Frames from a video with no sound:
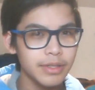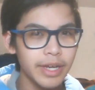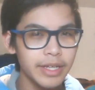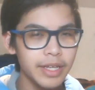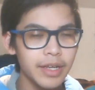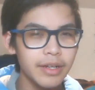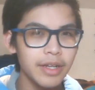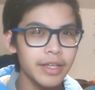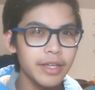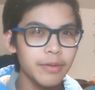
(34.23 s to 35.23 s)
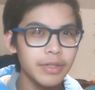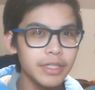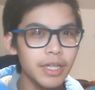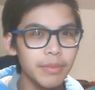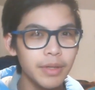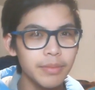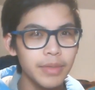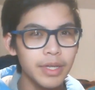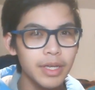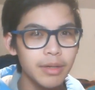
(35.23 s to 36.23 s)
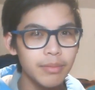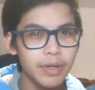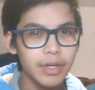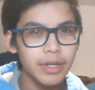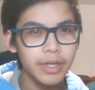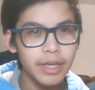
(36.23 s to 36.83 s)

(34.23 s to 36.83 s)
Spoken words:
I can't really stop them. But